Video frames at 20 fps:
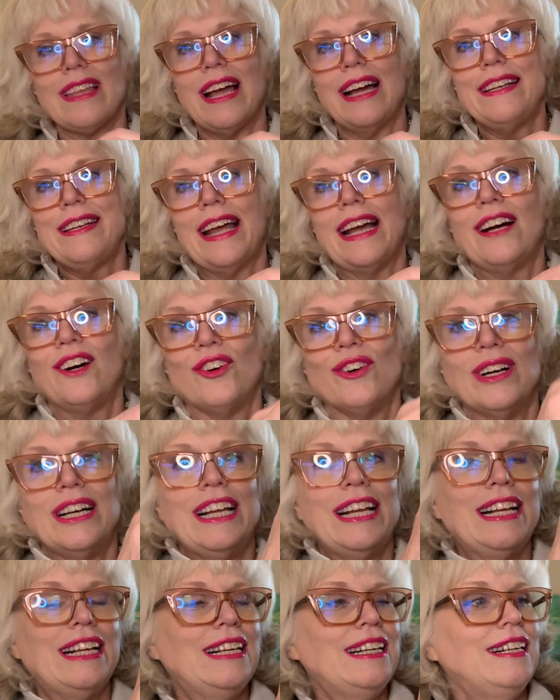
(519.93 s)
Now,
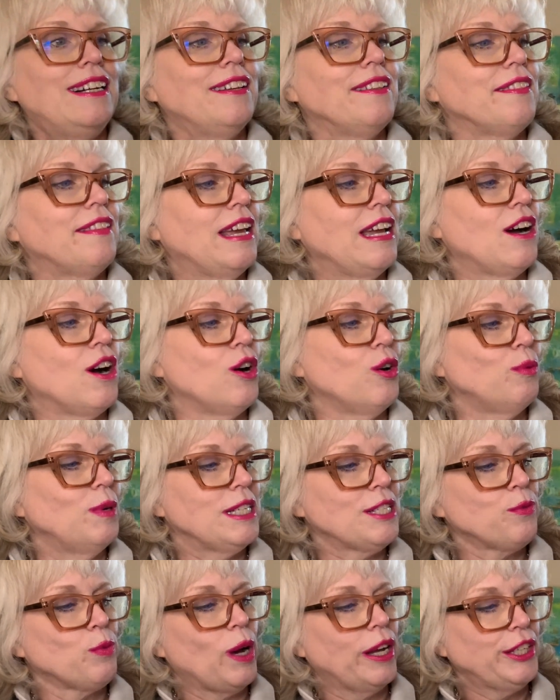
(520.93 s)
they
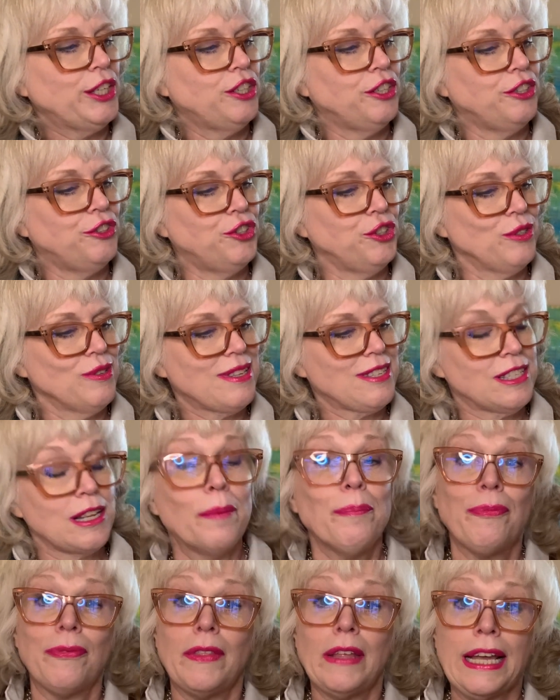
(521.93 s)
always want you to do
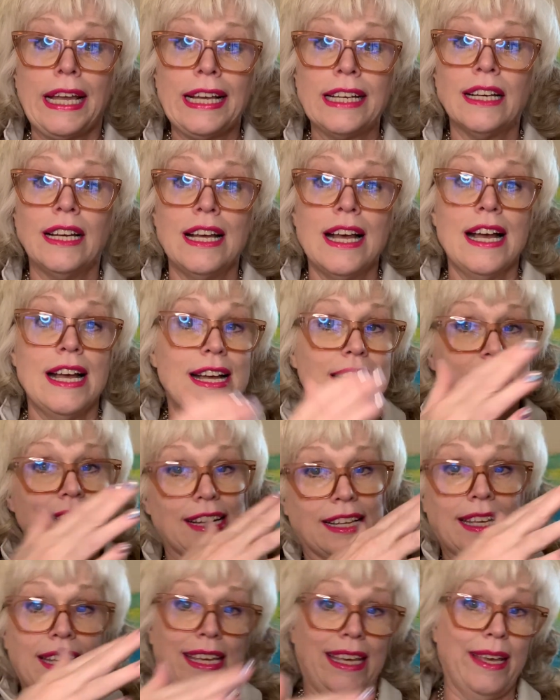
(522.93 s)
something to
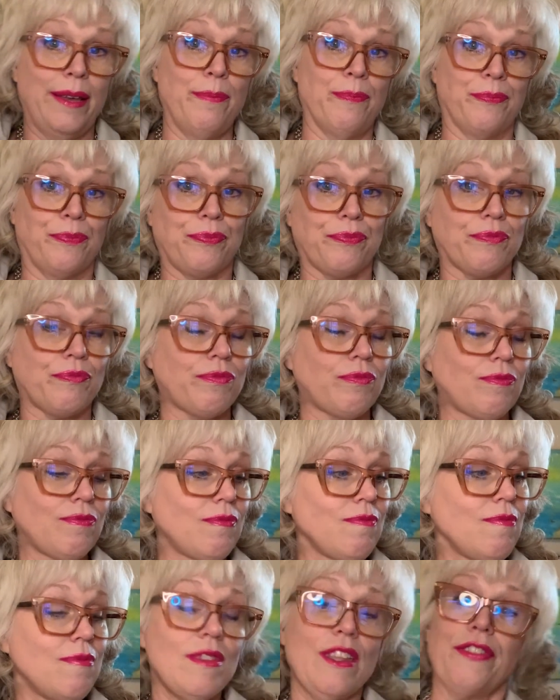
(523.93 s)
keep
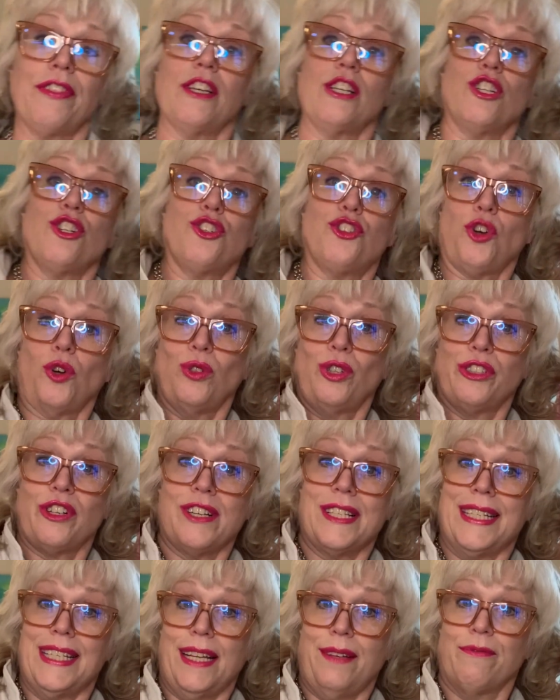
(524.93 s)
the shoulder
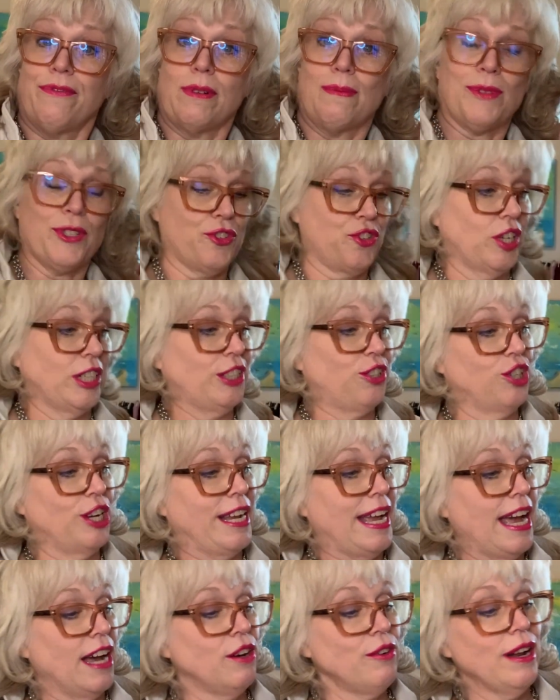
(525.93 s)
seam from stretching
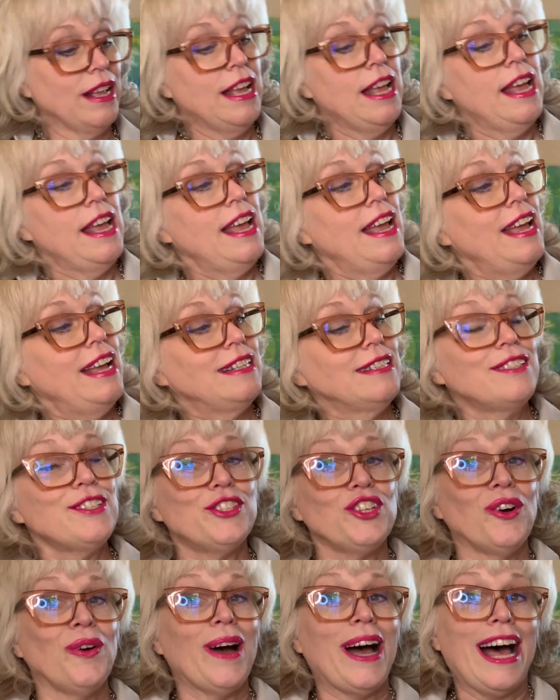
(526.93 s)
out. And
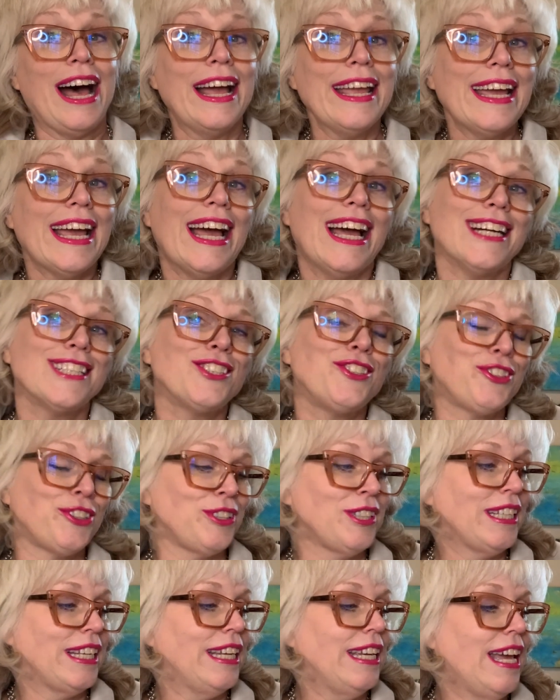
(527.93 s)
so I
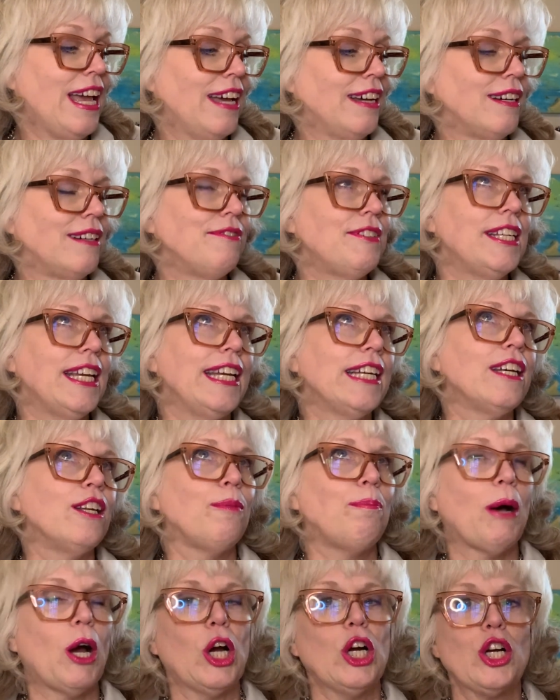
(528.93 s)
actually have taken
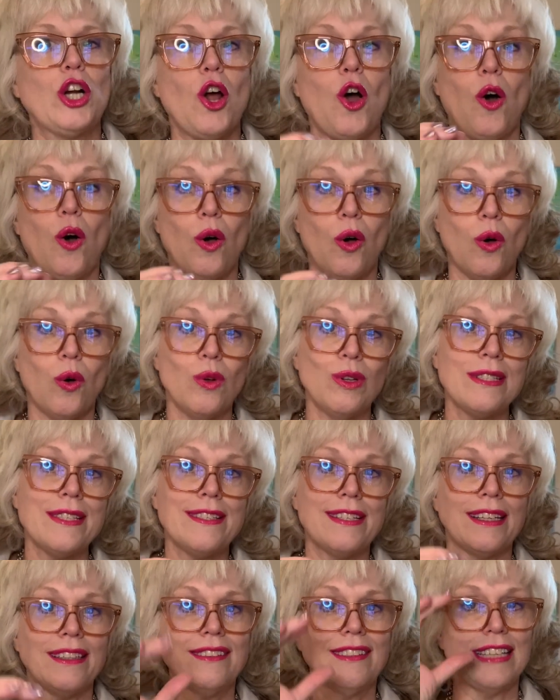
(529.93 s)
apart old
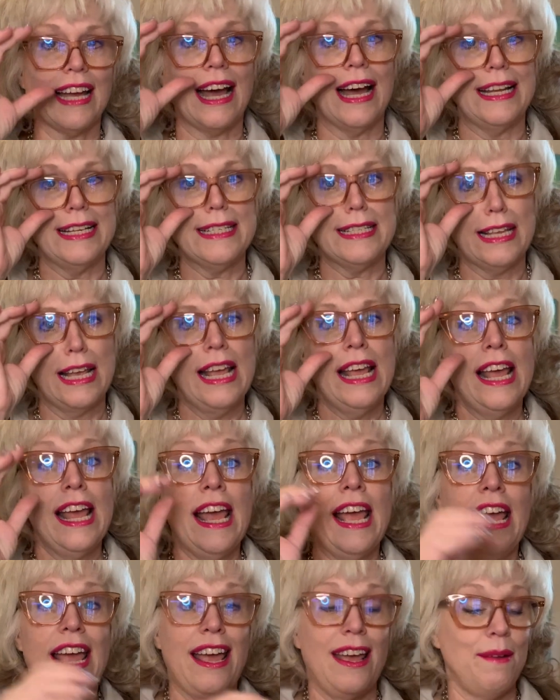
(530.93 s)
silk ties
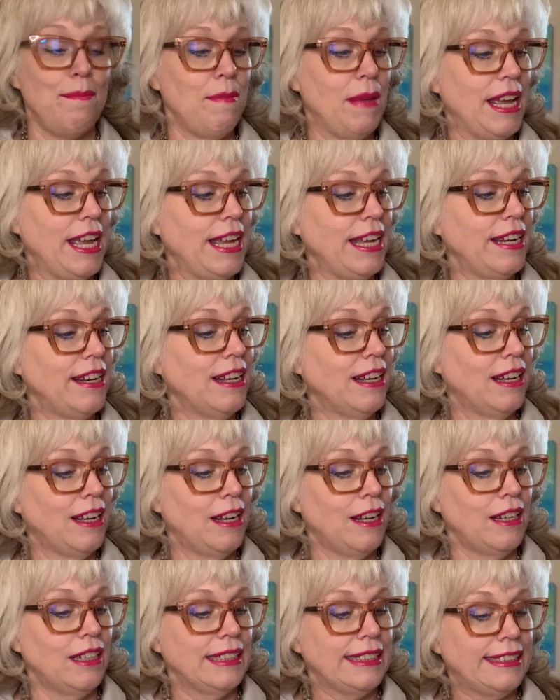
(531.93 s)
and made
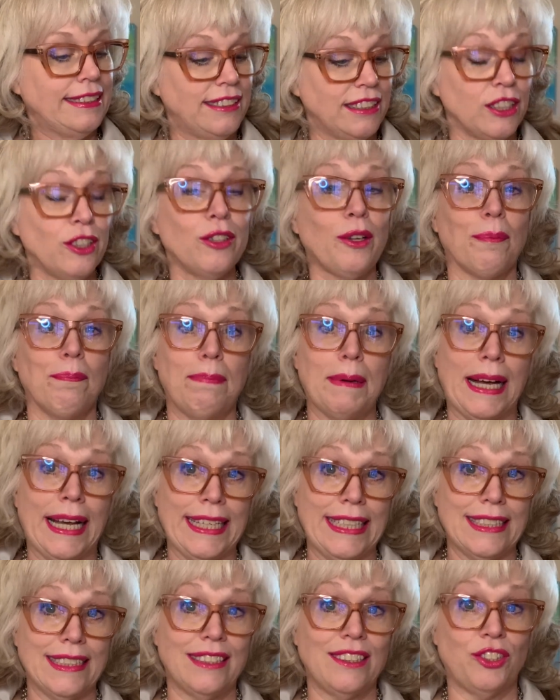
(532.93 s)
silk
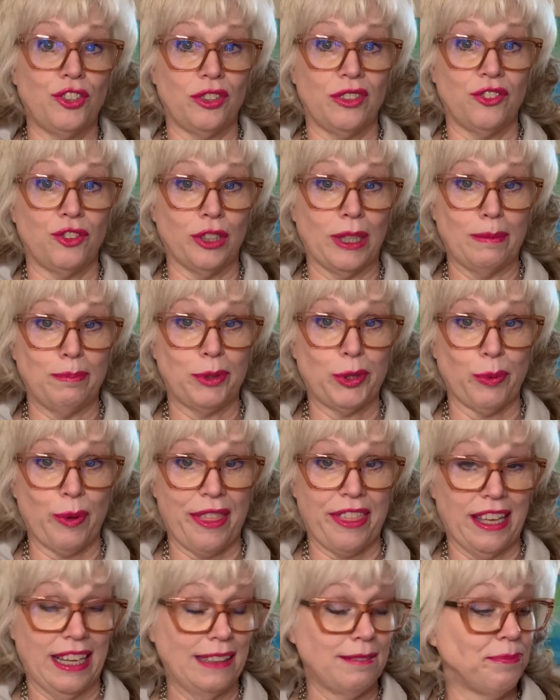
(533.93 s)
bias strips with
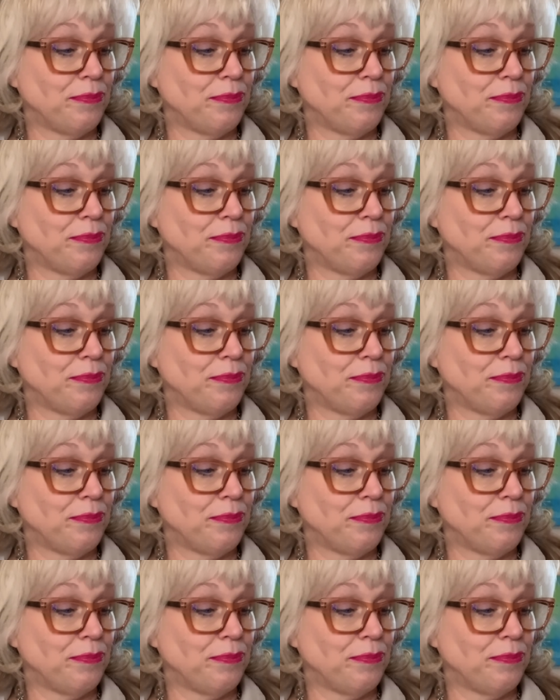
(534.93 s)
it.